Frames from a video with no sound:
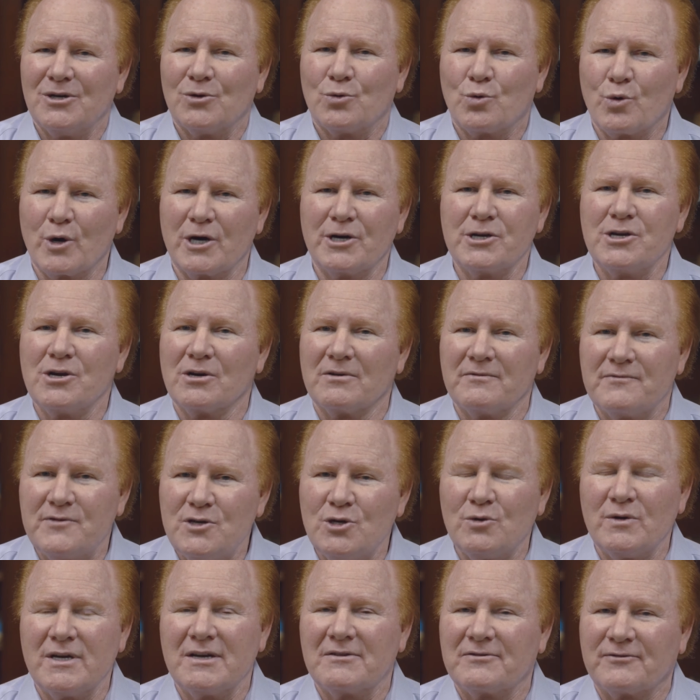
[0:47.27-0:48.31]
where you're
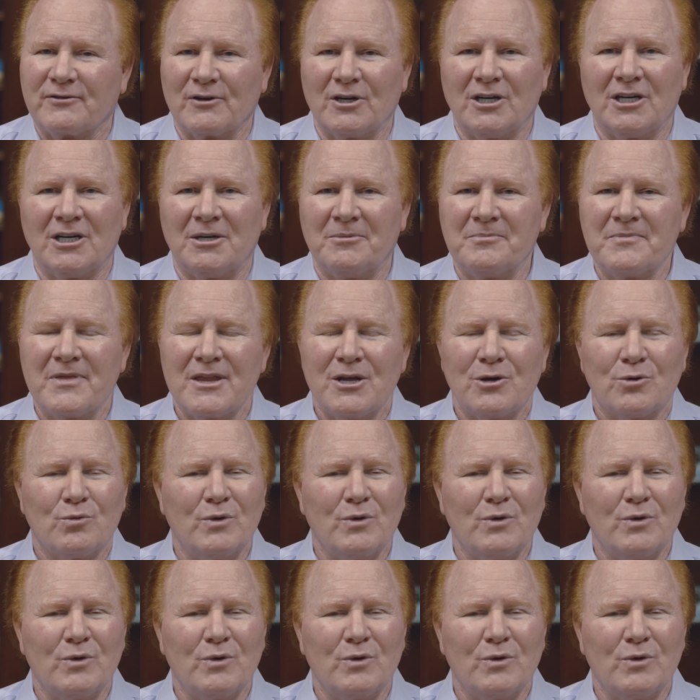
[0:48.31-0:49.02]
viewing from.